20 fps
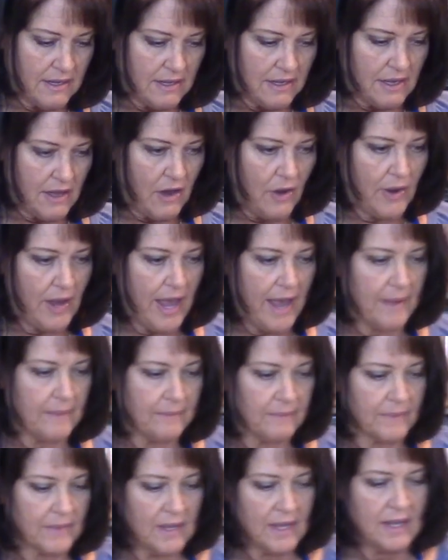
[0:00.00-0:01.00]
Okay,
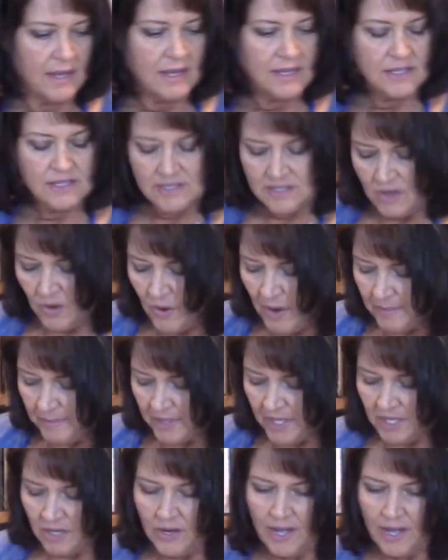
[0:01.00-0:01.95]
so I'm going to